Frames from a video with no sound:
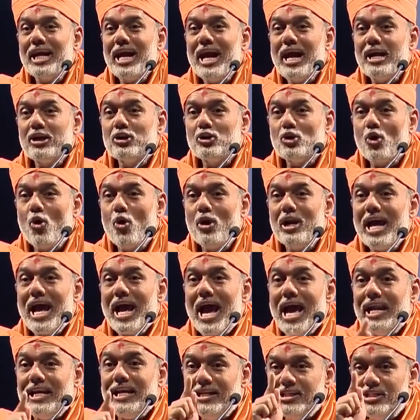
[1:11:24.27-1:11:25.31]
at all
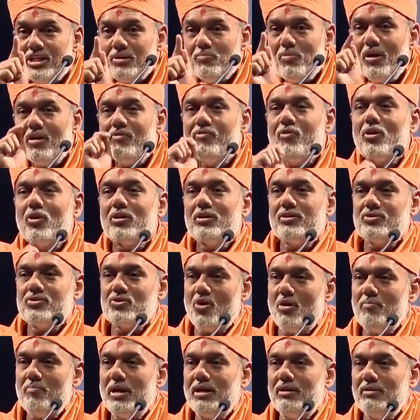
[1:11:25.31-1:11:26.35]
eligible for this
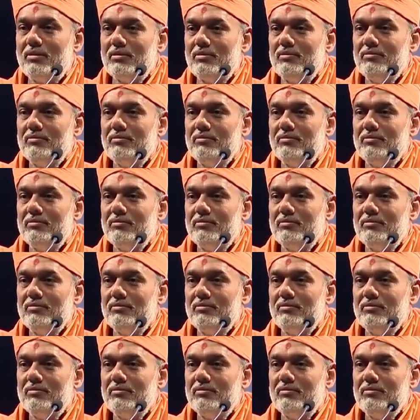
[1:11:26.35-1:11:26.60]
comment.